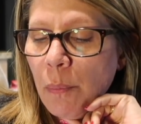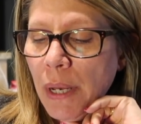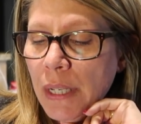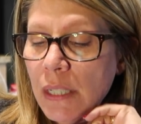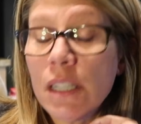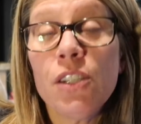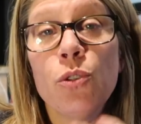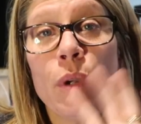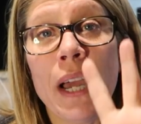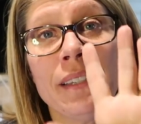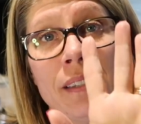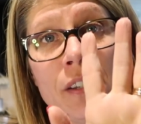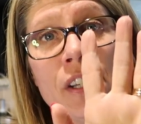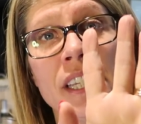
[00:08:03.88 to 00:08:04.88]
But you
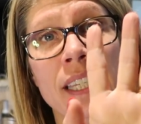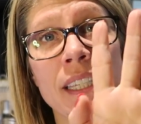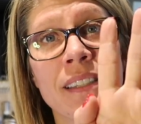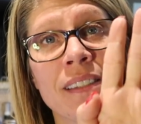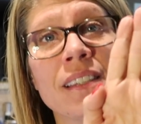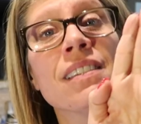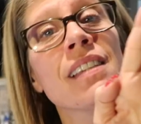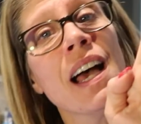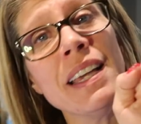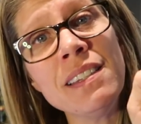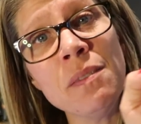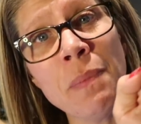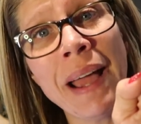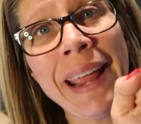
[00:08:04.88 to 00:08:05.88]
guys, seriously, it's the
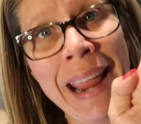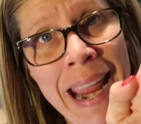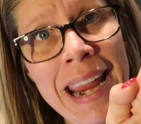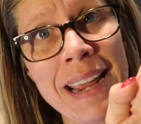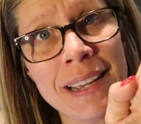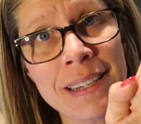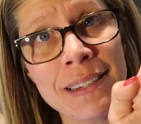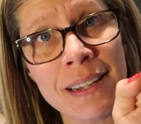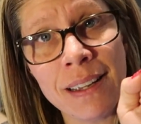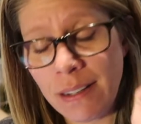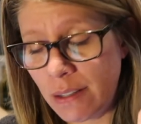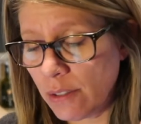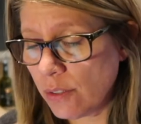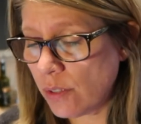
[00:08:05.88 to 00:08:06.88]
size of my hand.
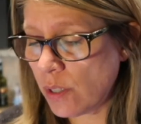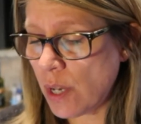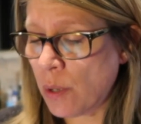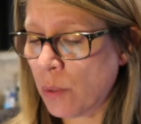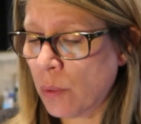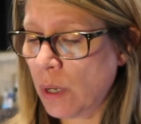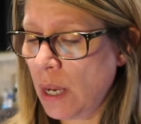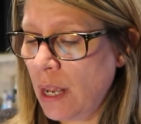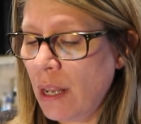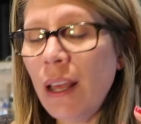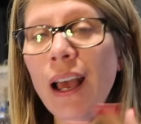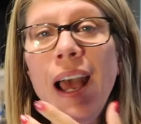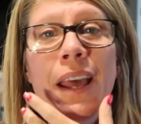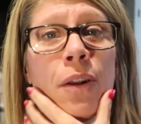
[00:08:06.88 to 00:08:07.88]
So
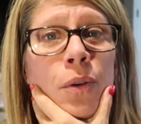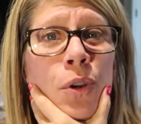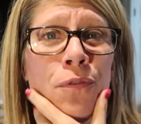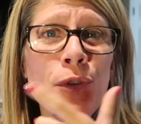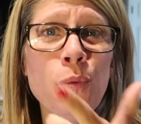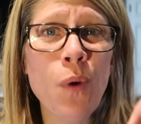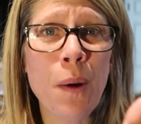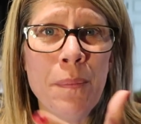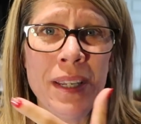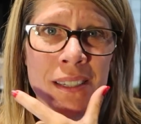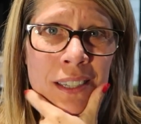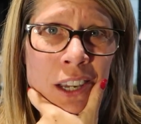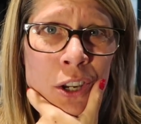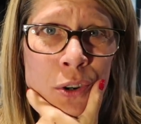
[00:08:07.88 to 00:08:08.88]
I don't know if you want me
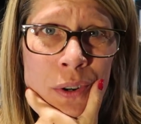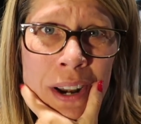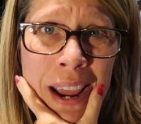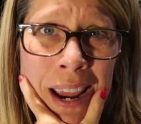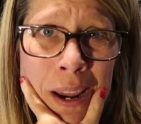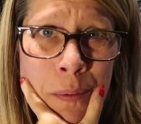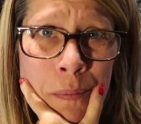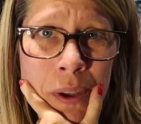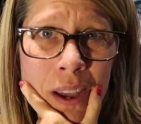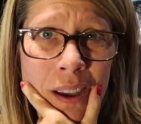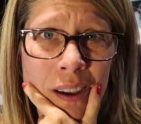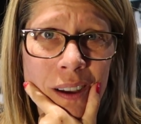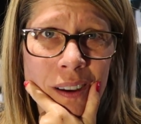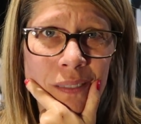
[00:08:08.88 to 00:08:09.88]
to say your name
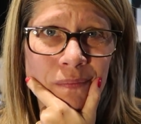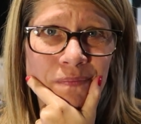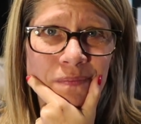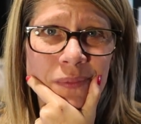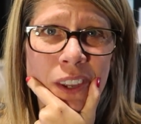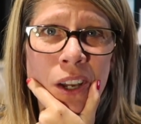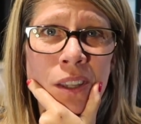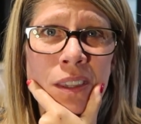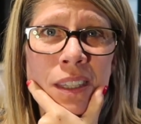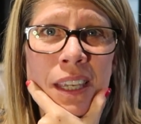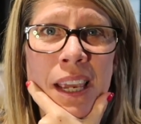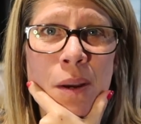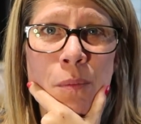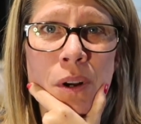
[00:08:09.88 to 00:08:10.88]
on
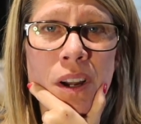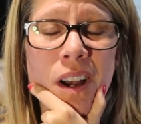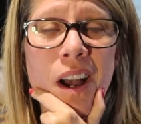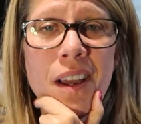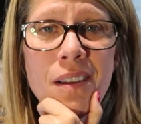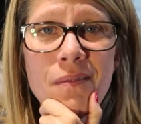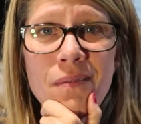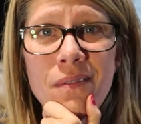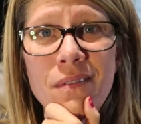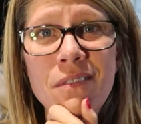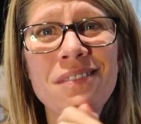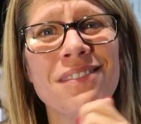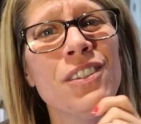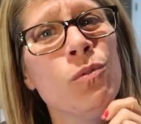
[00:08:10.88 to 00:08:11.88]
camera.
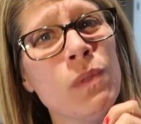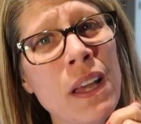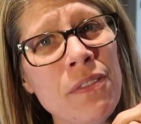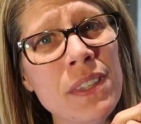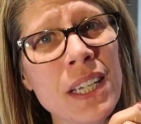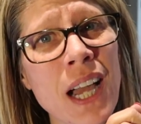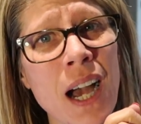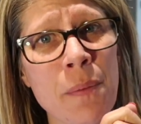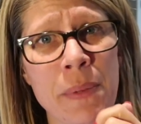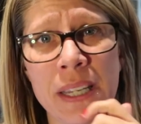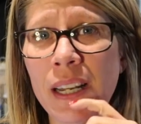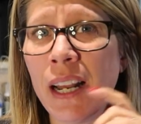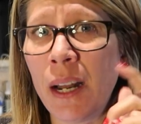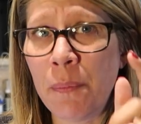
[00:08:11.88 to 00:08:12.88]
You left the
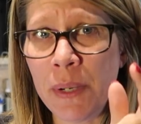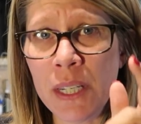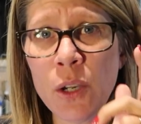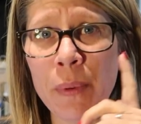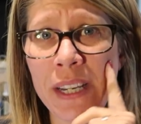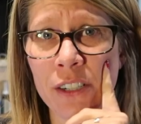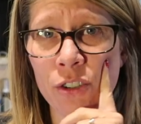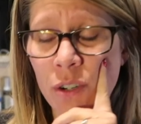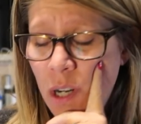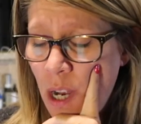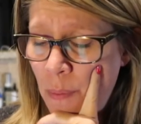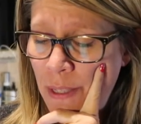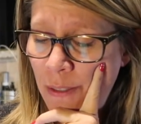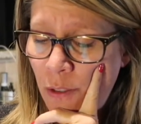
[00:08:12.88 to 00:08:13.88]
comment, and I'm gonna go back to your
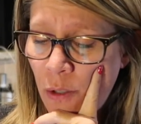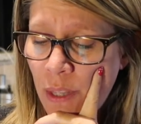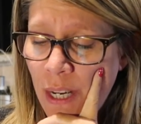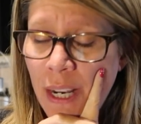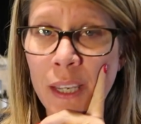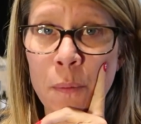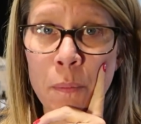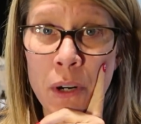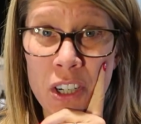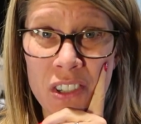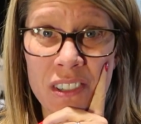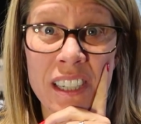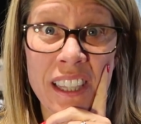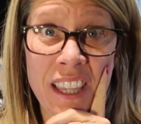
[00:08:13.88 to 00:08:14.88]
comments so that I can
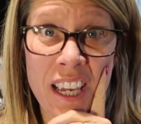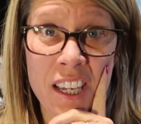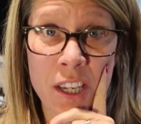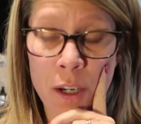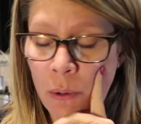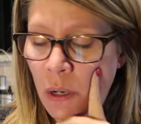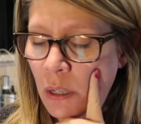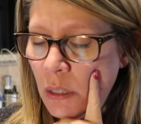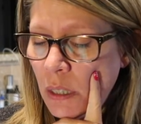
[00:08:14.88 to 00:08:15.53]
personally thank you.